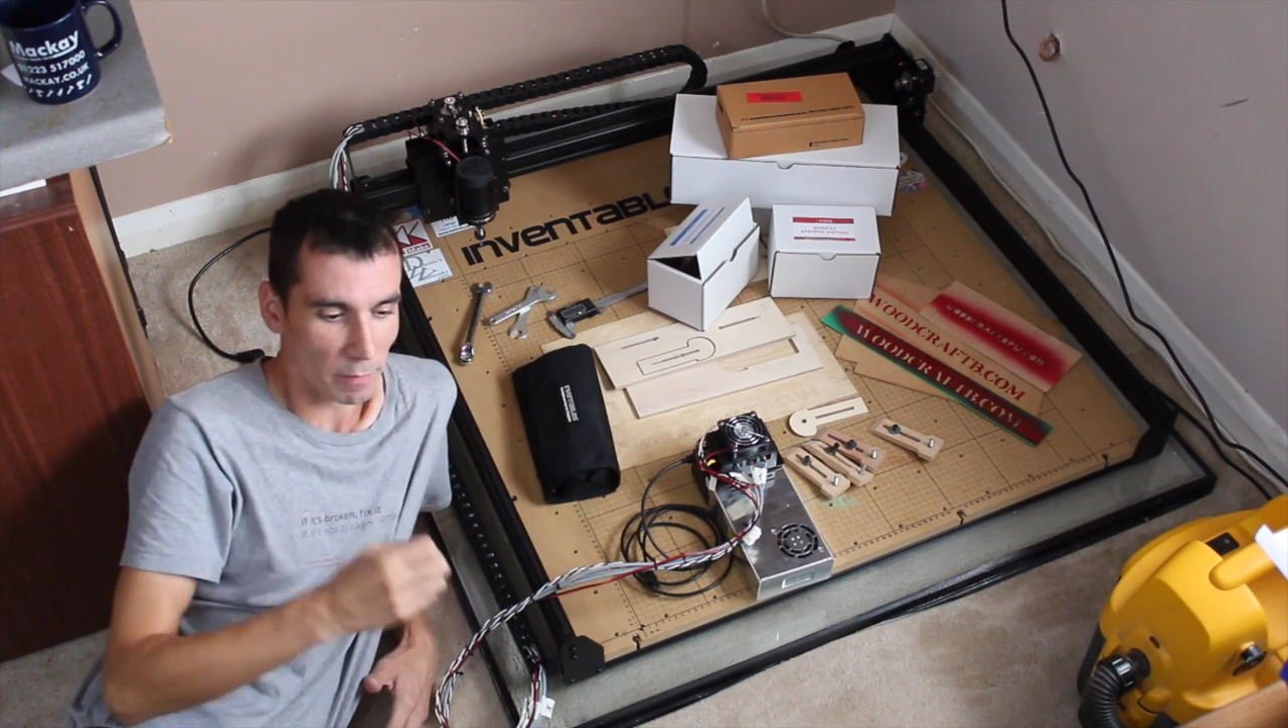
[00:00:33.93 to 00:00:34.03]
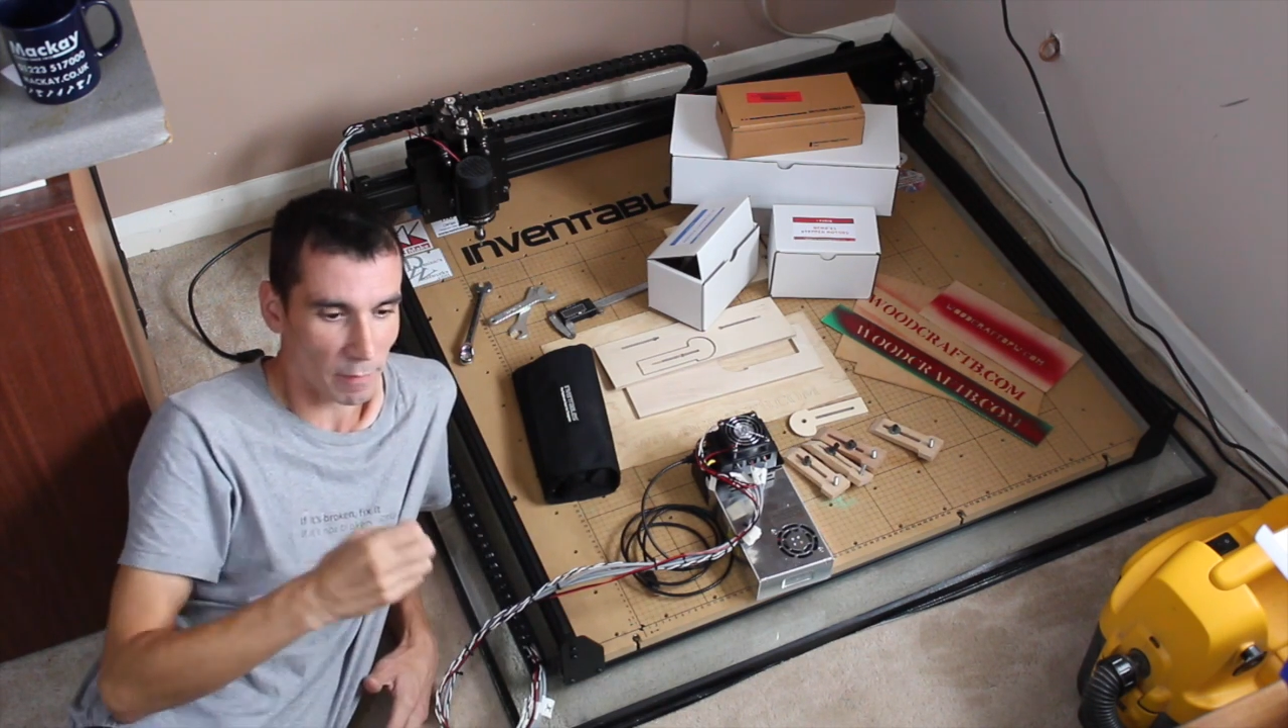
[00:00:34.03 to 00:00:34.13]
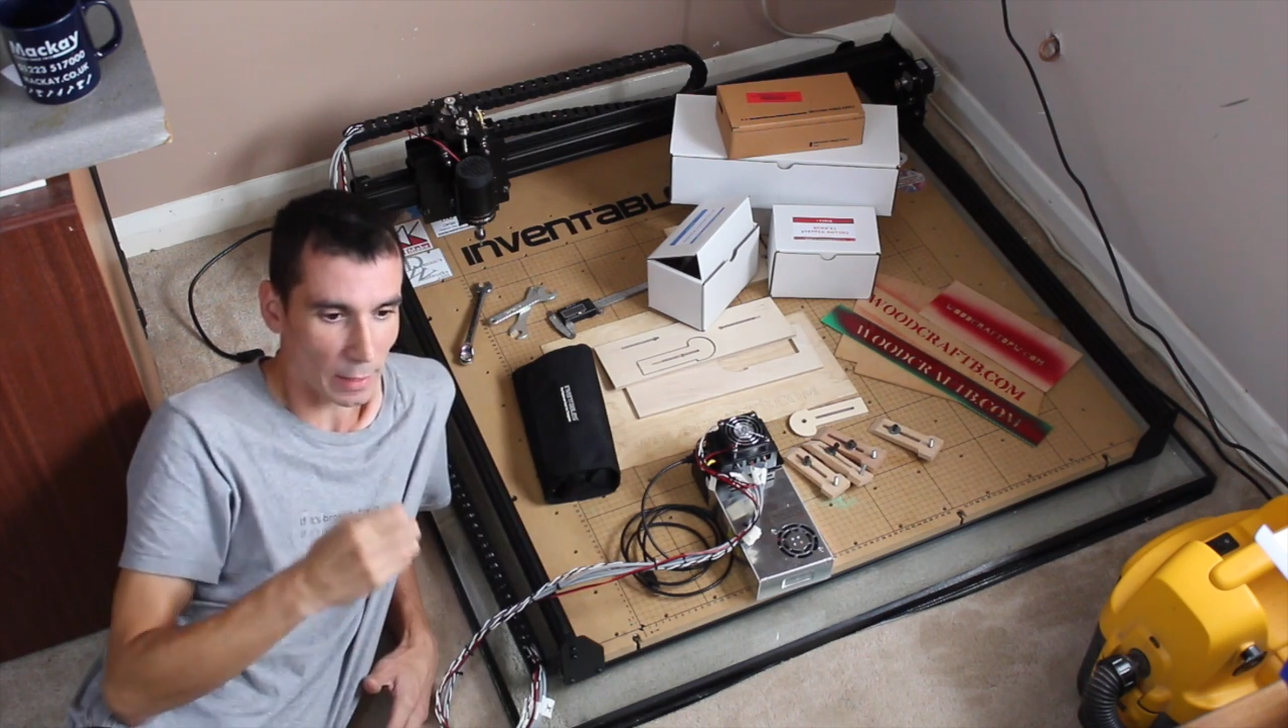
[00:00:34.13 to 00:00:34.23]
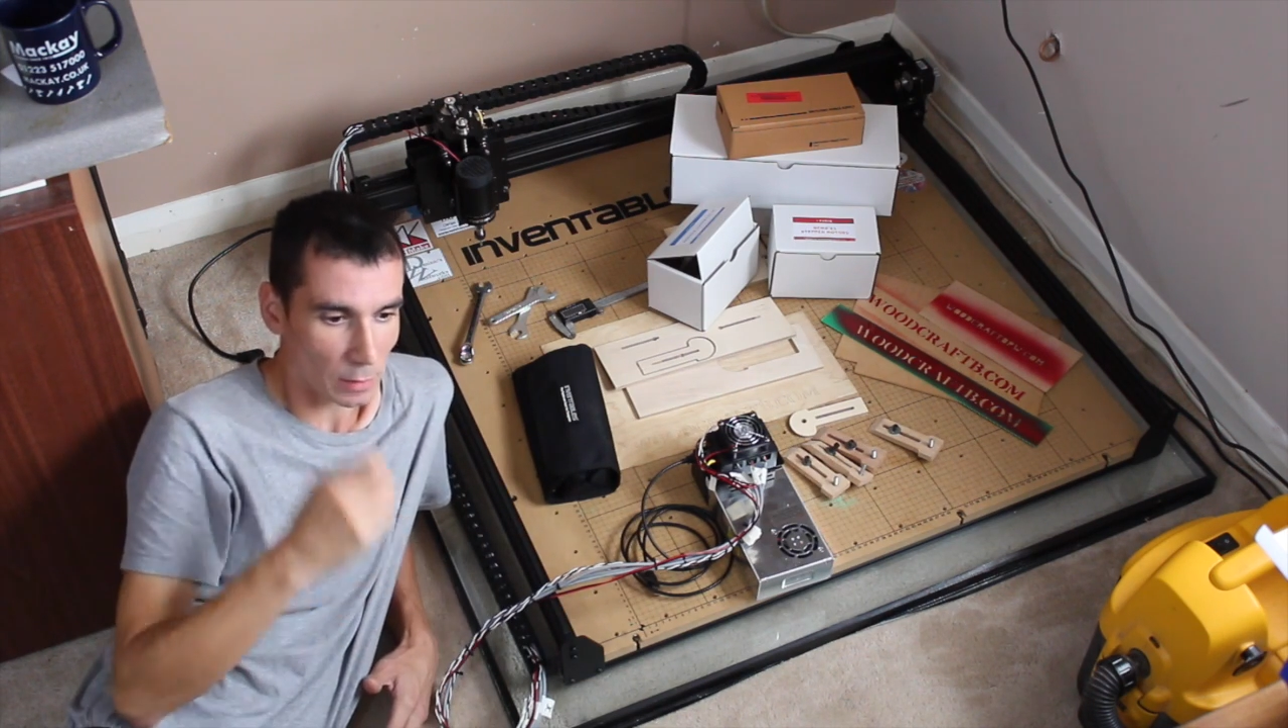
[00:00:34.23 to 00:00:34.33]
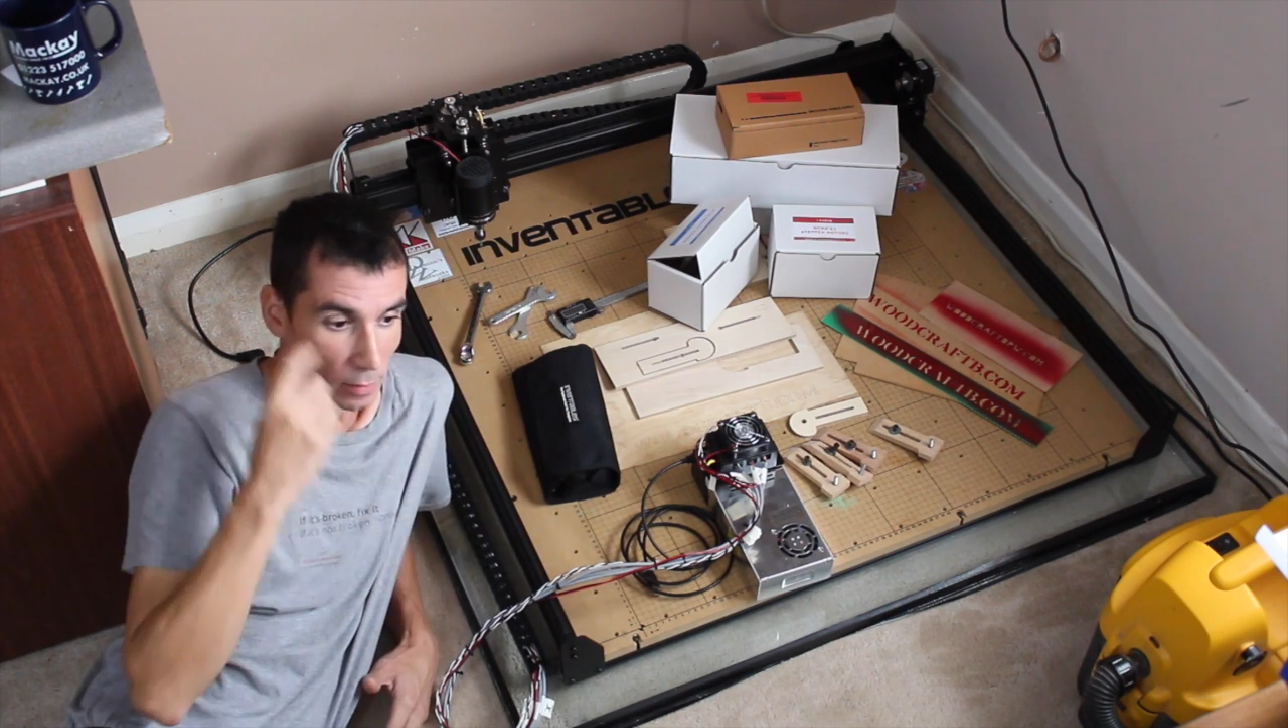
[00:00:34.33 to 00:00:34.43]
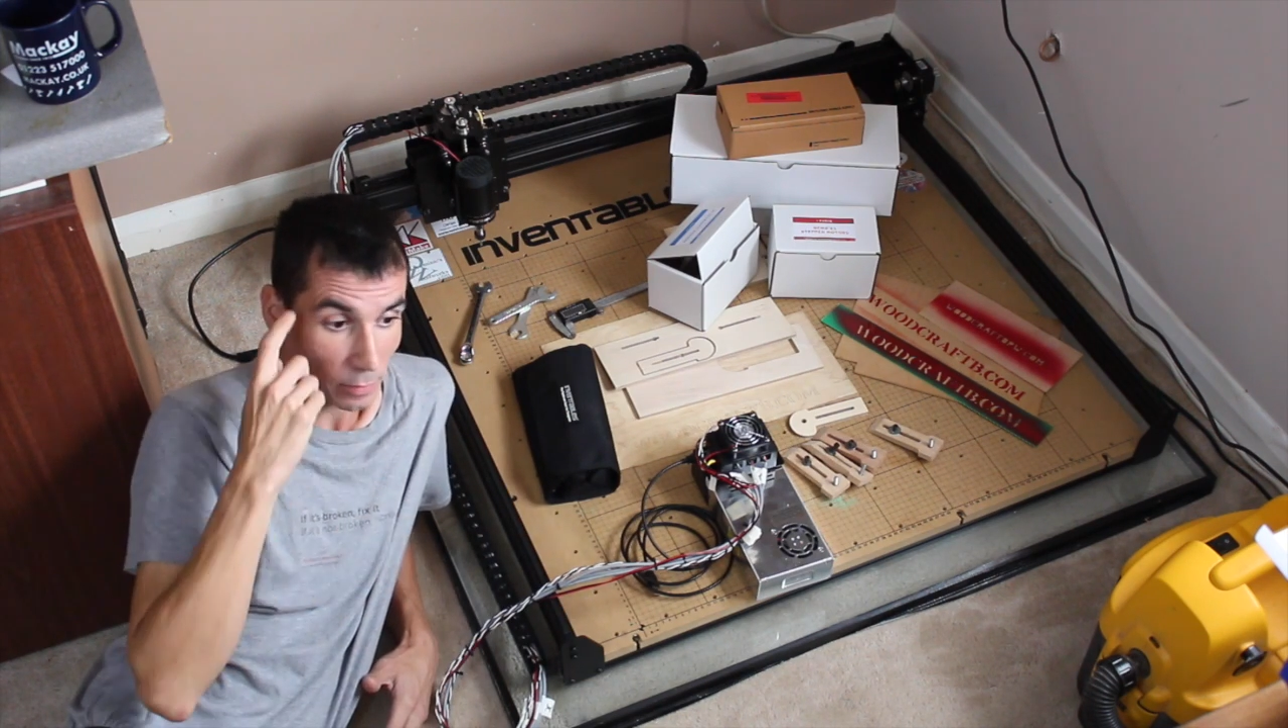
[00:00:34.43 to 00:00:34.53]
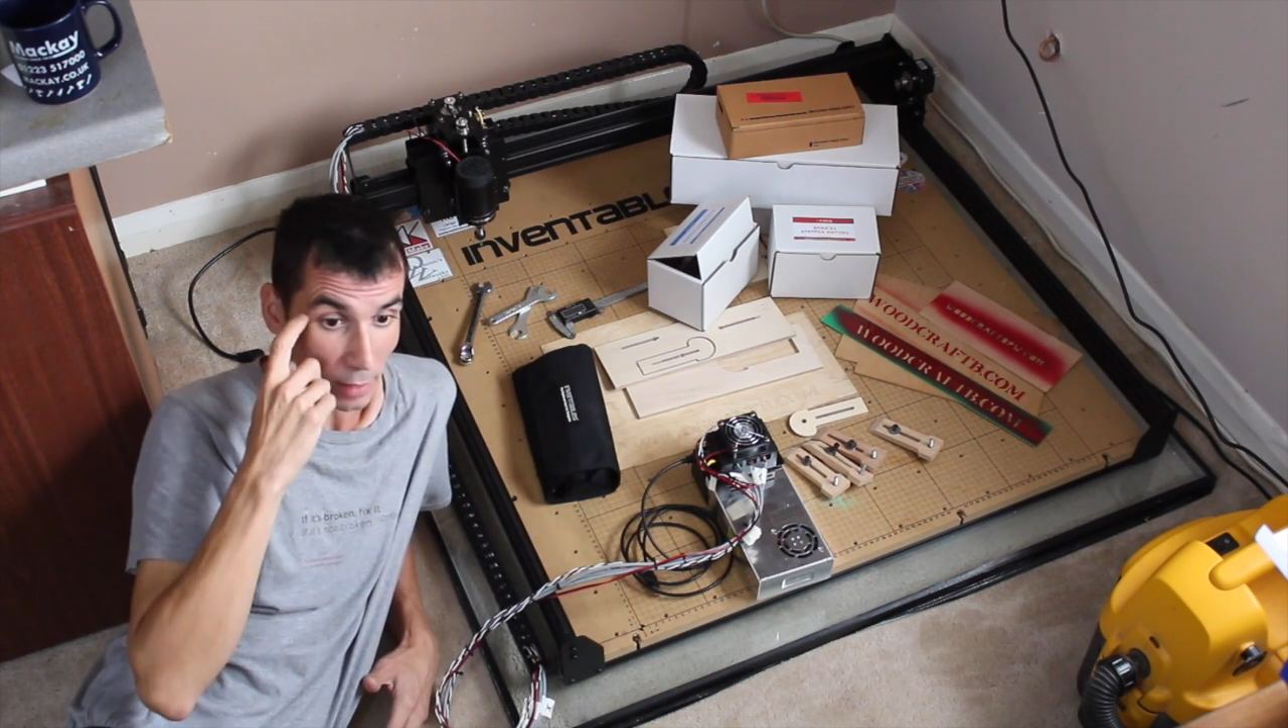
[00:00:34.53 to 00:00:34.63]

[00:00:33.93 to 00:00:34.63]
fact